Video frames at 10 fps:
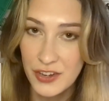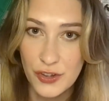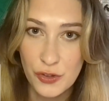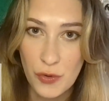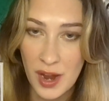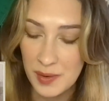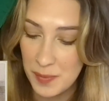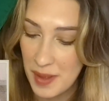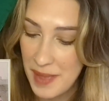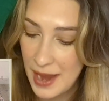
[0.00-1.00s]
described
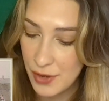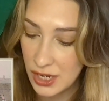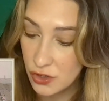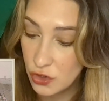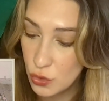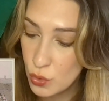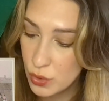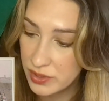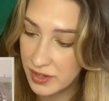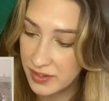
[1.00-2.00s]
by Mary as
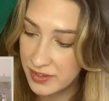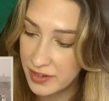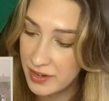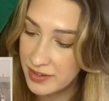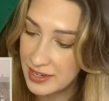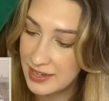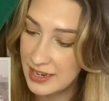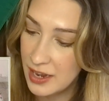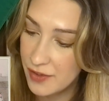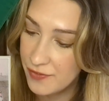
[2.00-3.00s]
short and stunted
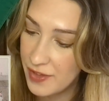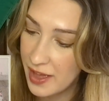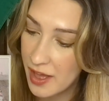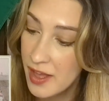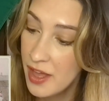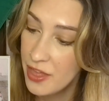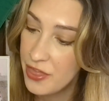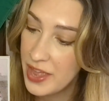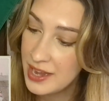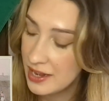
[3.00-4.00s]
in her figure,
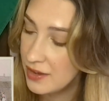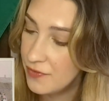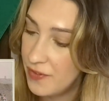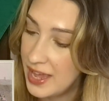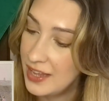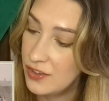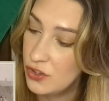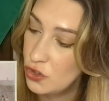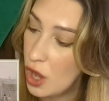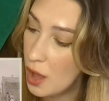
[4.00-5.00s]
thin in face,
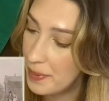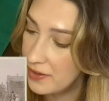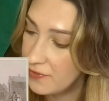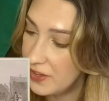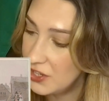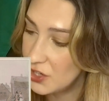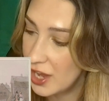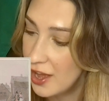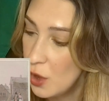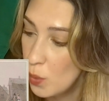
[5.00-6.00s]
sharp in
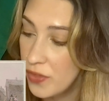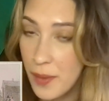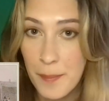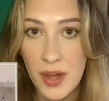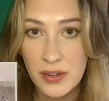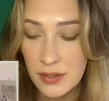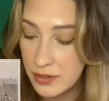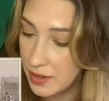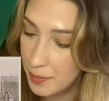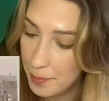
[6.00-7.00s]
feature, with a
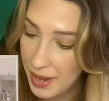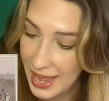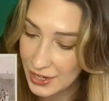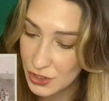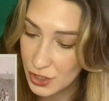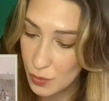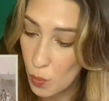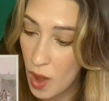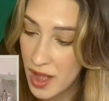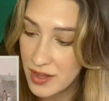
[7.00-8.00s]
muddled complexion,
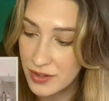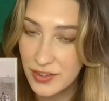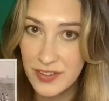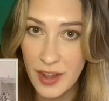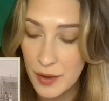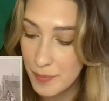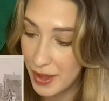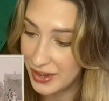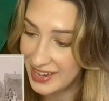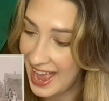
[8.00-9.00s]
wild
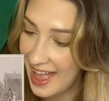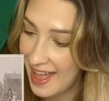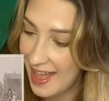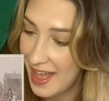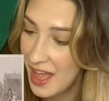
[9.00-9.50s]
sunburnt hair,